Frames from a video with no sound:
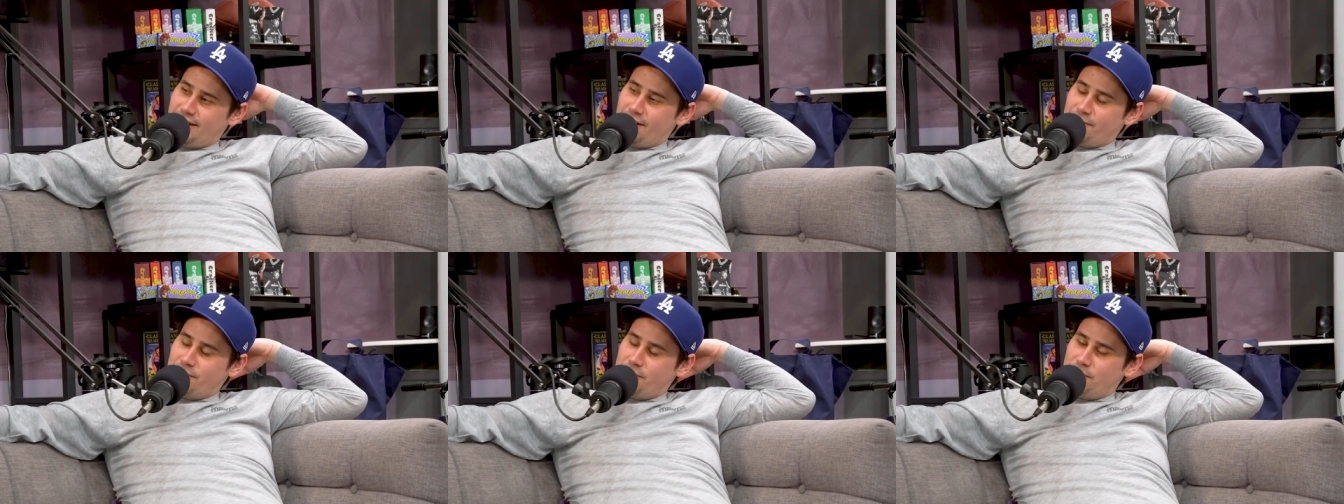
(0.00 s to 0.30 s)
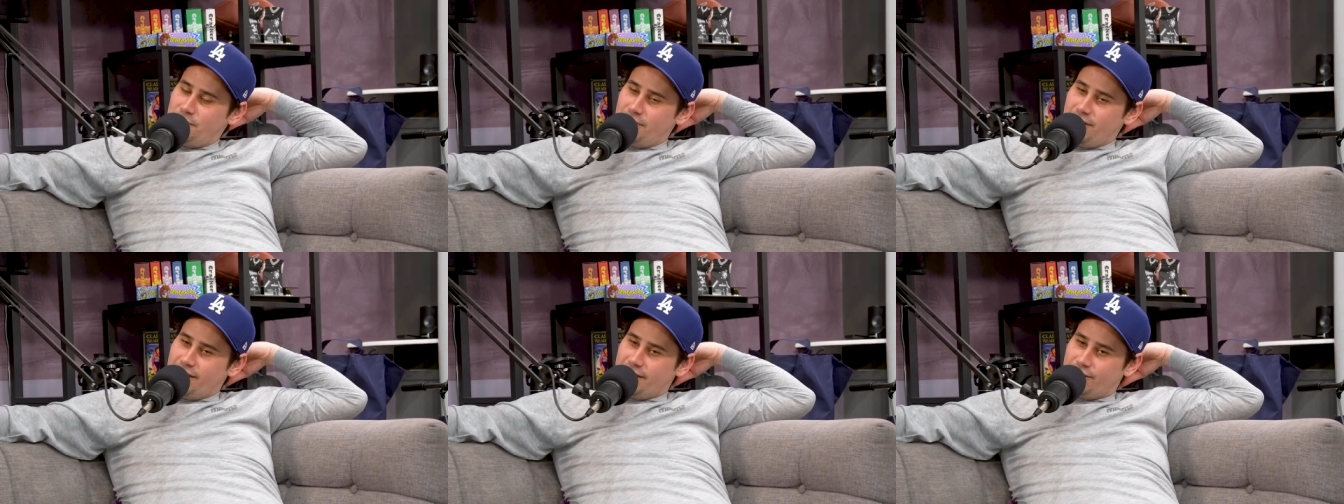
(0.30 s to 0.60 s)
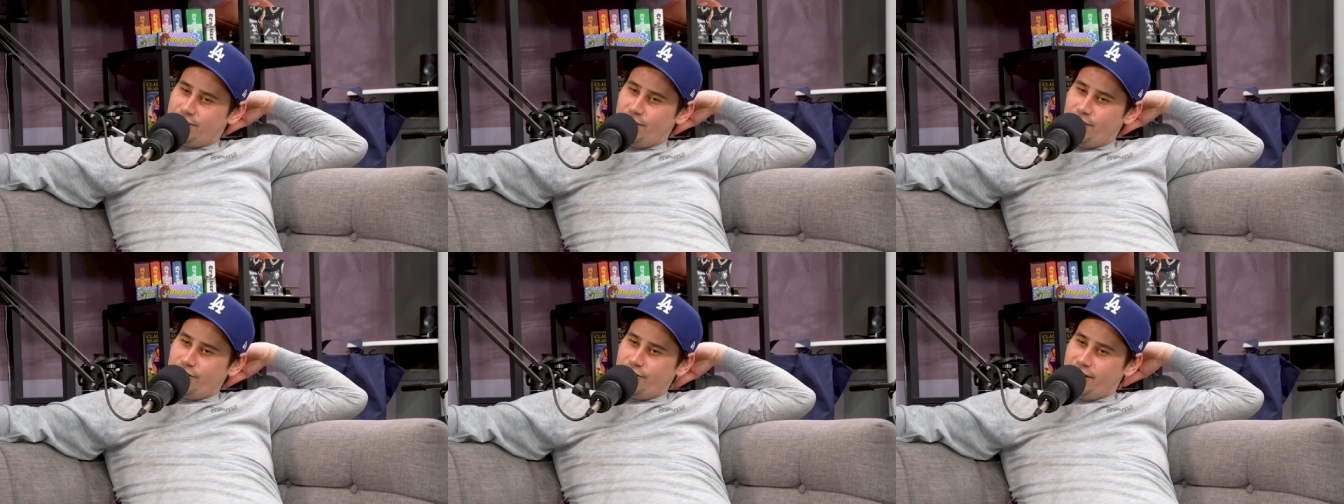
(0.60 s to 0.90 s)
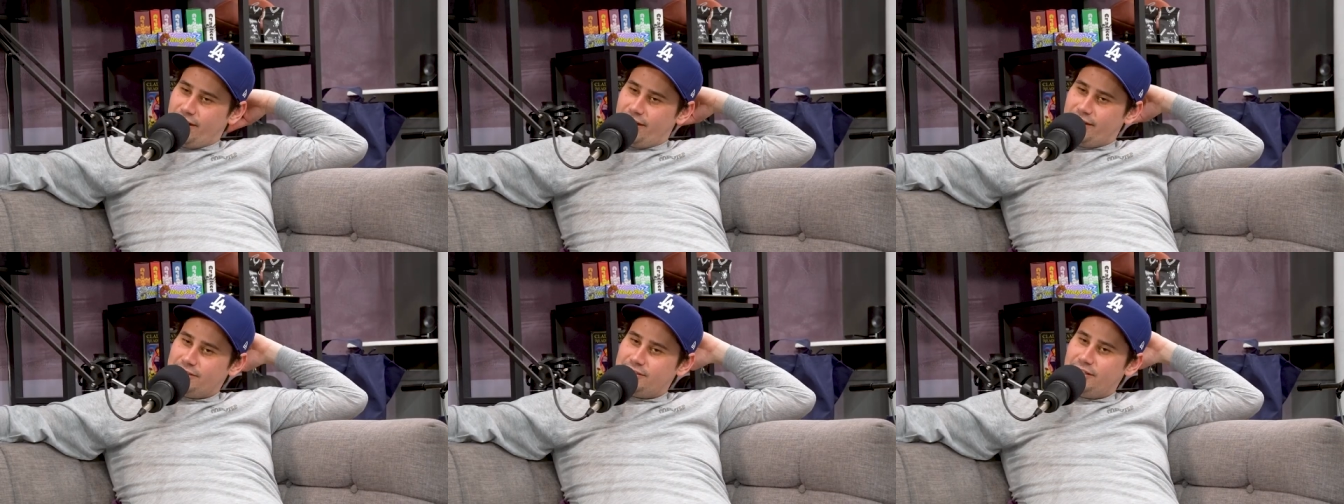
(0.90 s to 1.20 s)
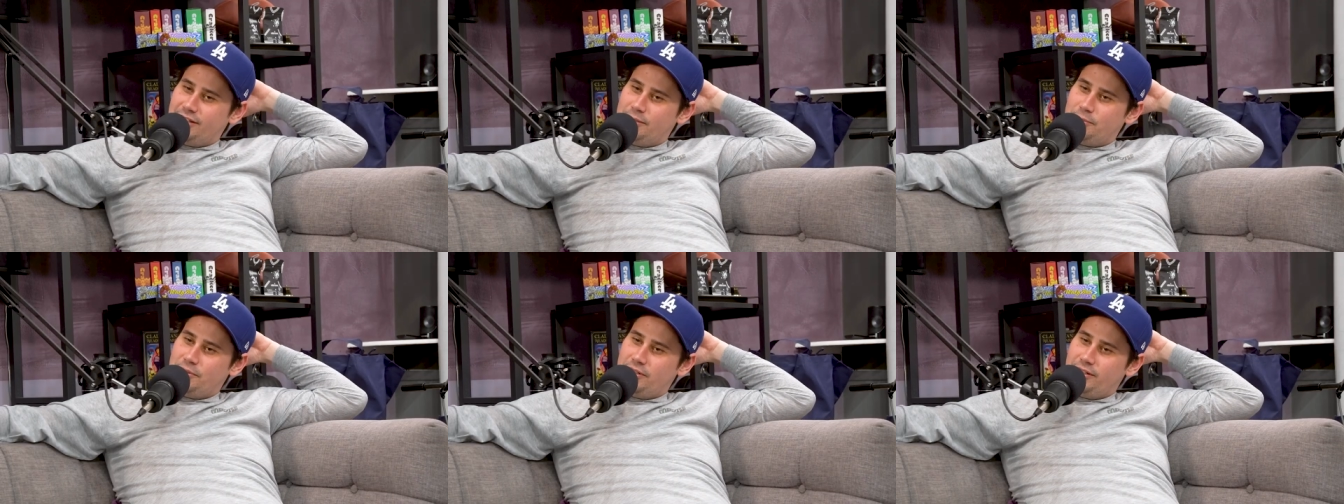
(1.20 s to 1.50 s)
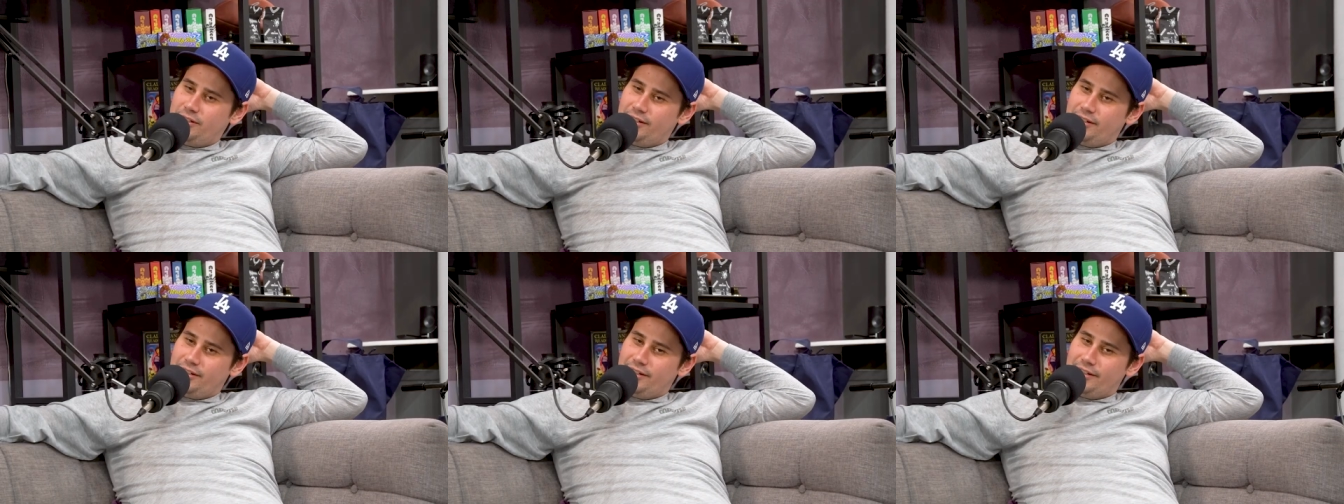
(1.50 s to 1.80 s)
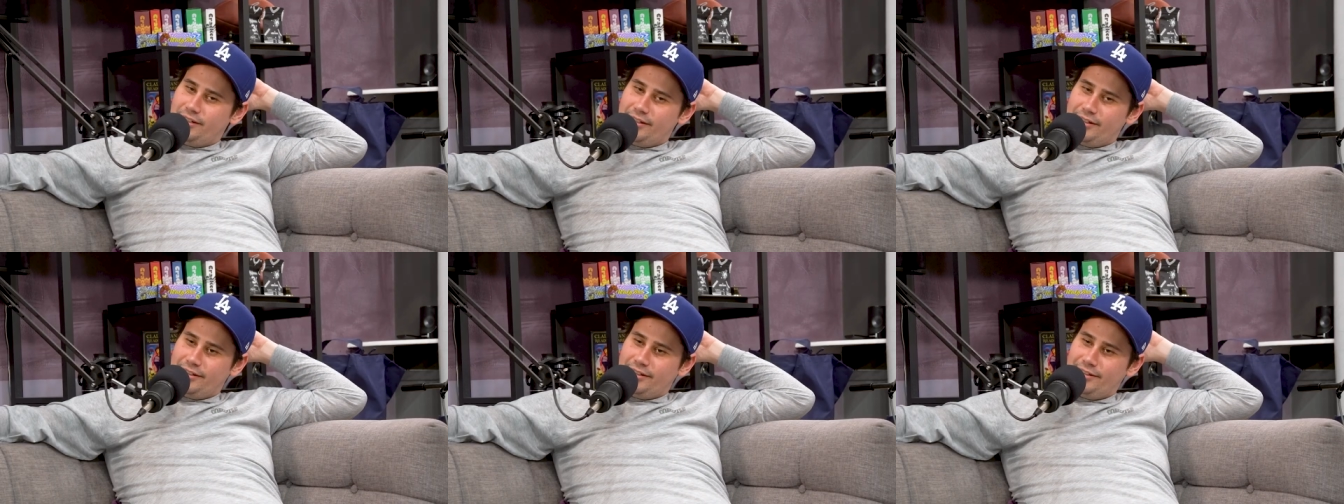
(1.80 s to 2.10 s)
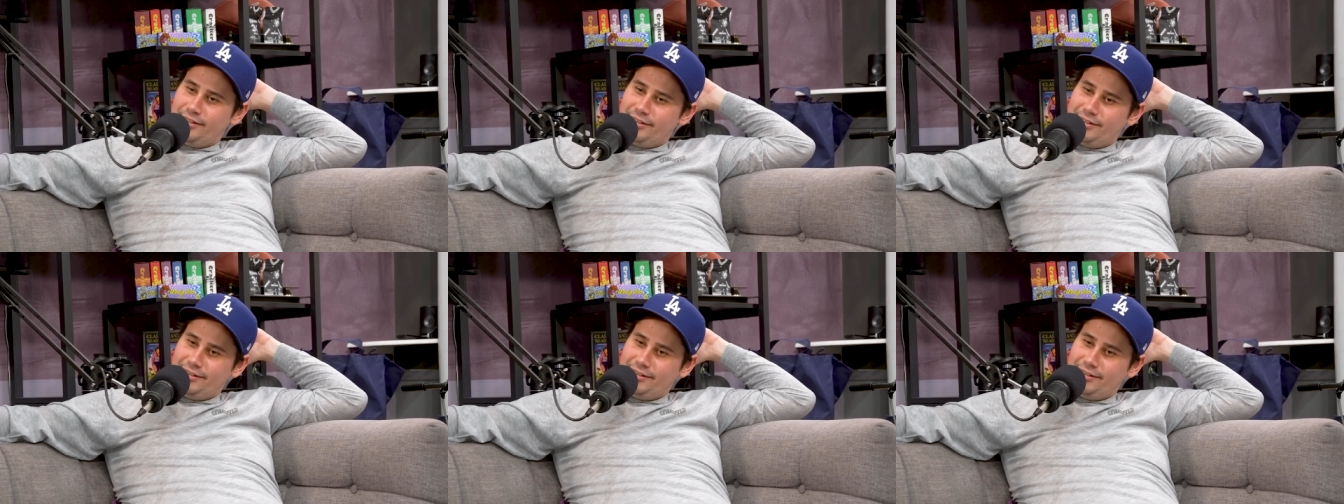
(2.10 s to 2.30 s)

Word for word: I remember like Connor Hangsleben and uh